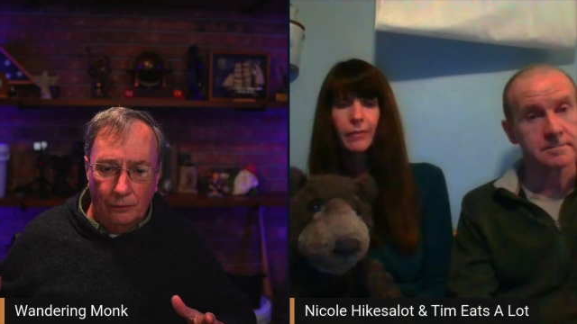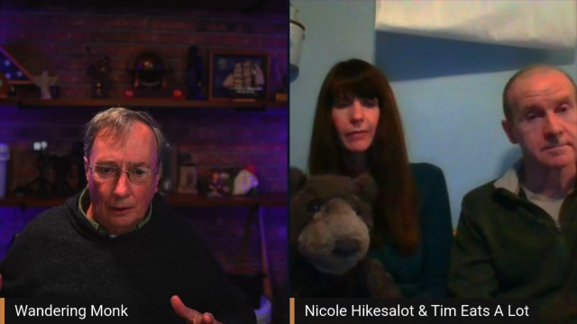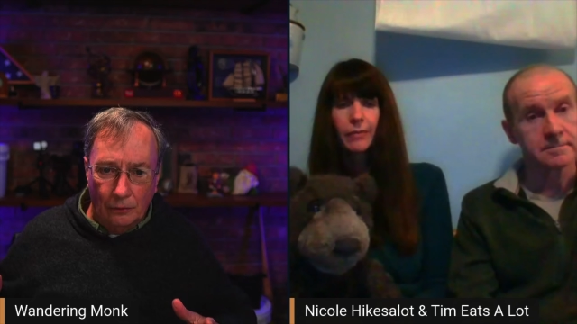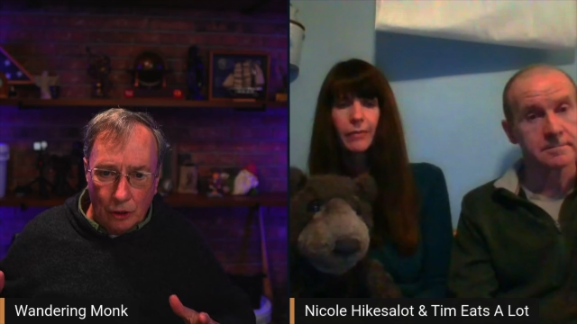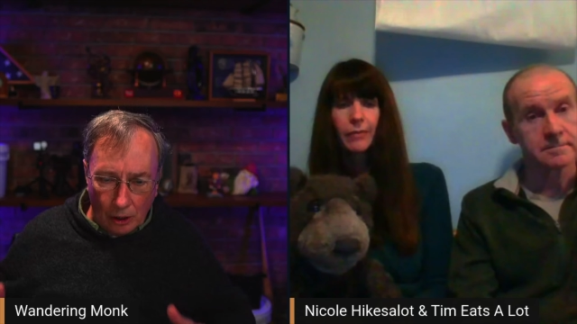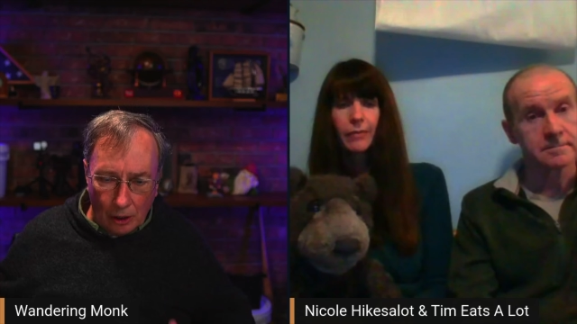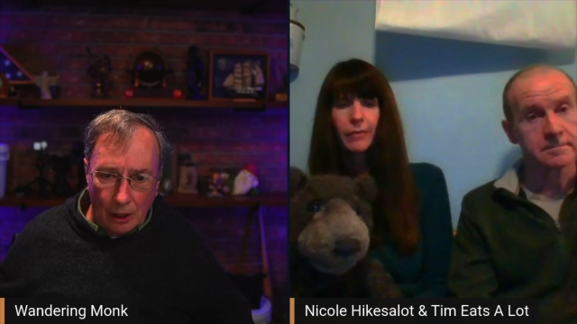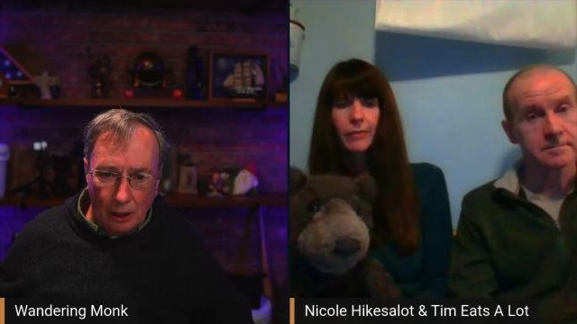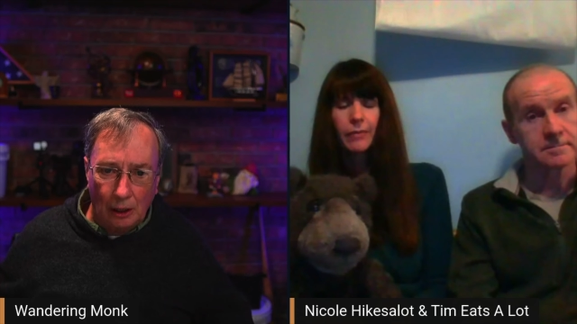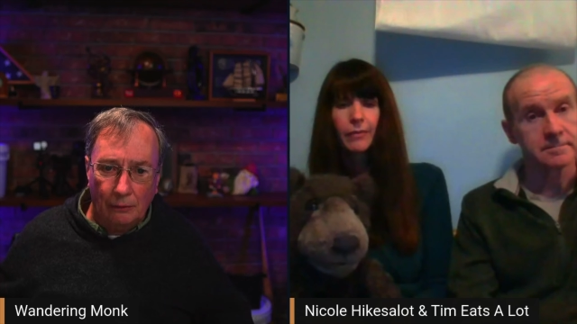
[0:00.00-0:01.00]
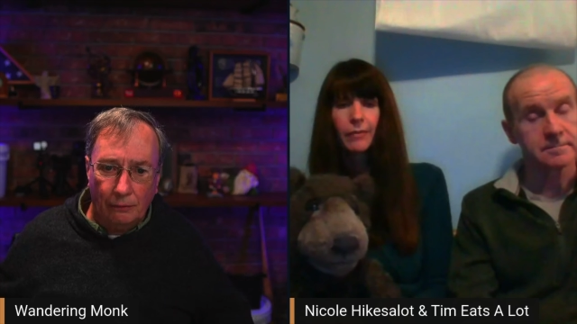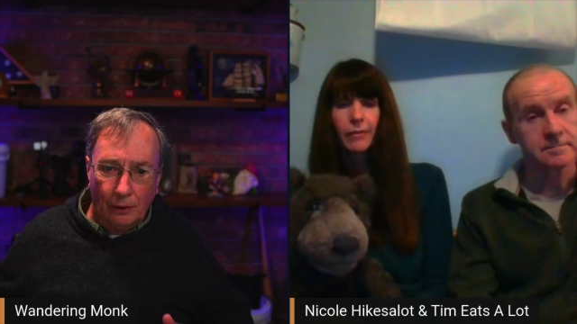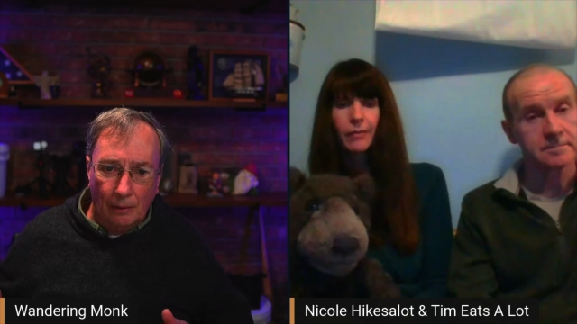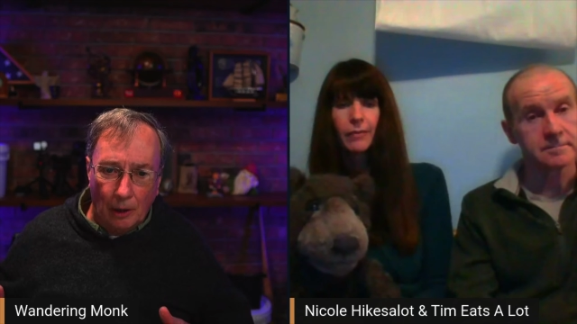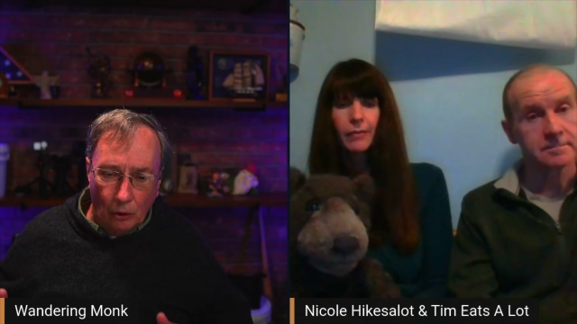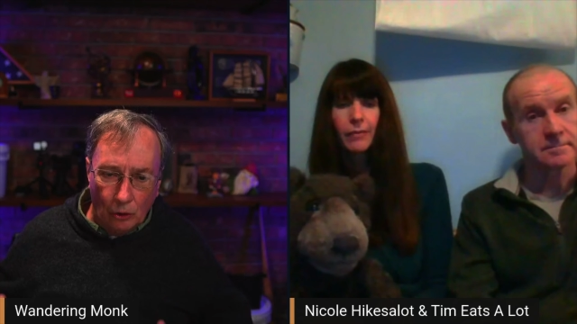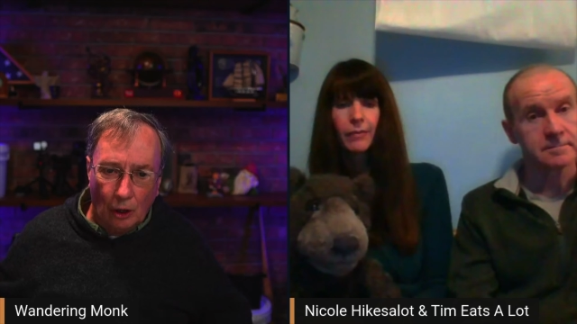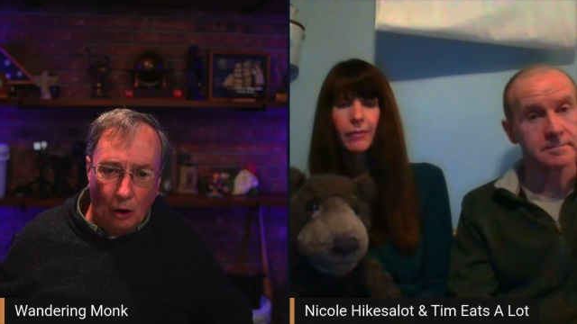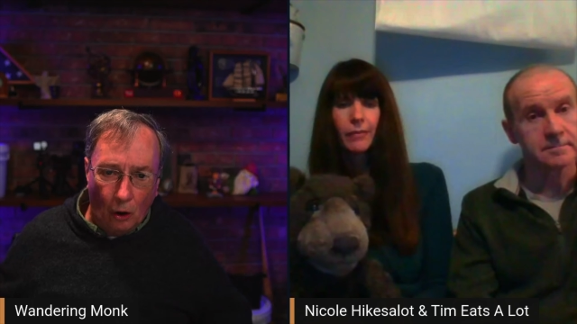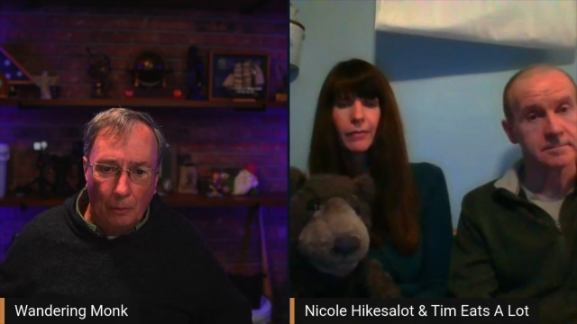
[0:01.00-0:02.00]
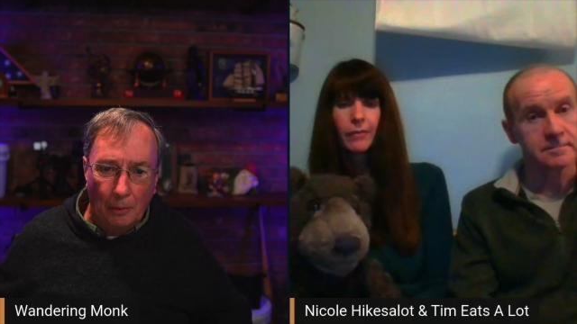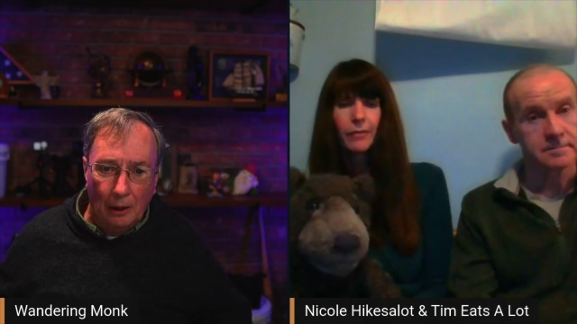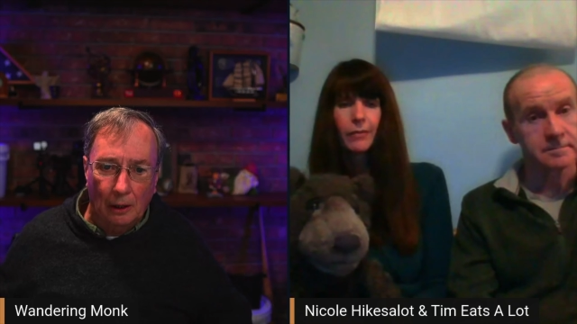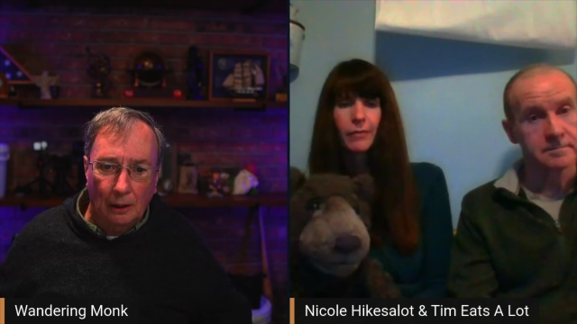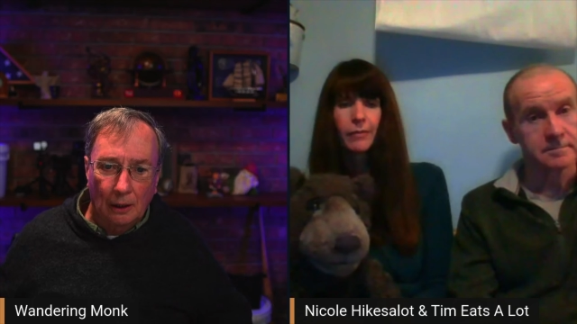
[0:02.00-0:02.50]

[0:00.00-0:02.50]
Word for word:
Speaker 1: of Cherokee from Oklahoma